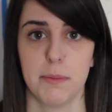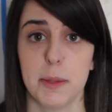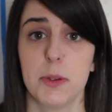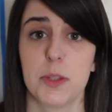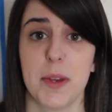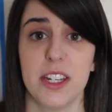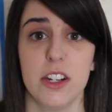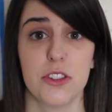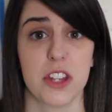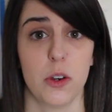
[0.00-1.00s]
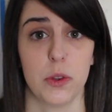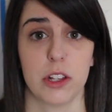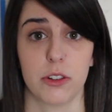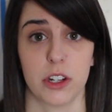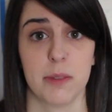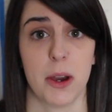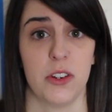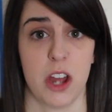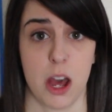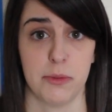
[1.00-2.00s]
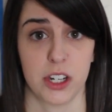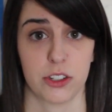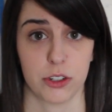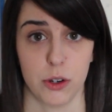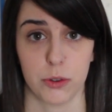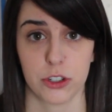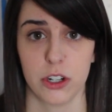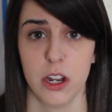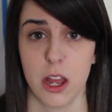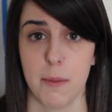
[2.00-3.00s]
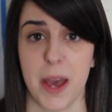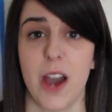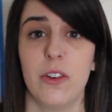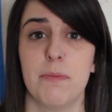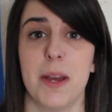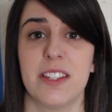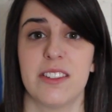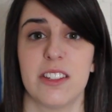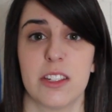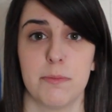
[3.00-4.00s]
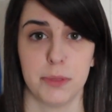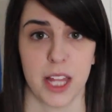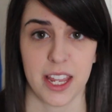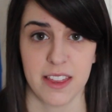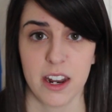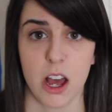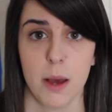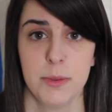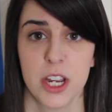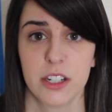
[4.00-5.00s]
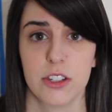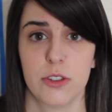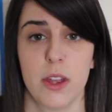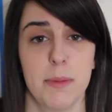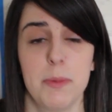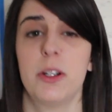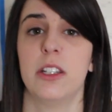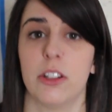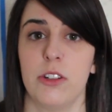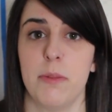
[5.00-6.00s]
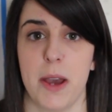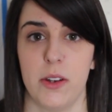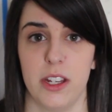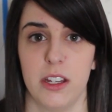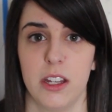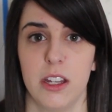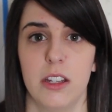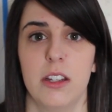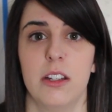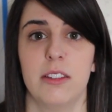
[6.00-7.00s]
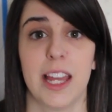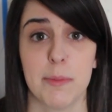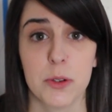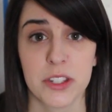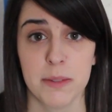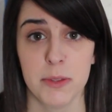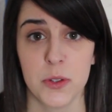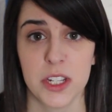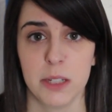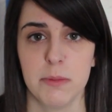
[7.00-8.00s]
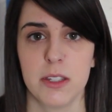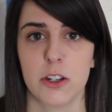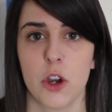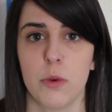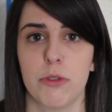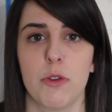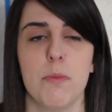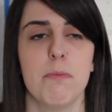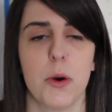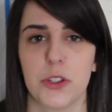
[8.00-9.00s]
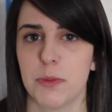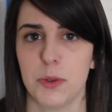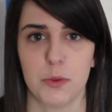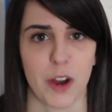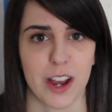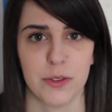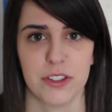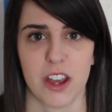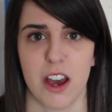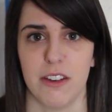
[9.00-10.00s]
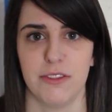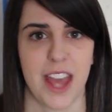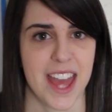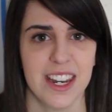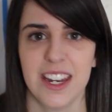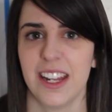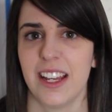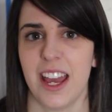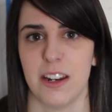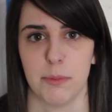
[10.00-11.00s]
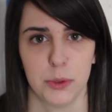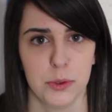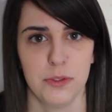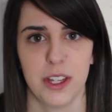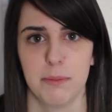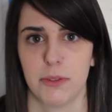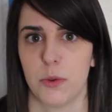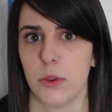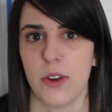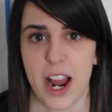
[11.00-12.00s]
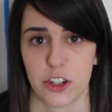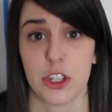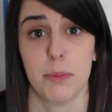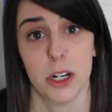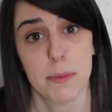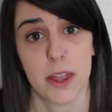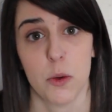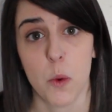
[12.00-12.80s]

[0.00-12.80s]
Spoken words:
People spend years not only learning about an object or culture, but how to best display that object so that people can learn about it. Labels in museums go through multiple rounds of editing and approving before they're actually put up on the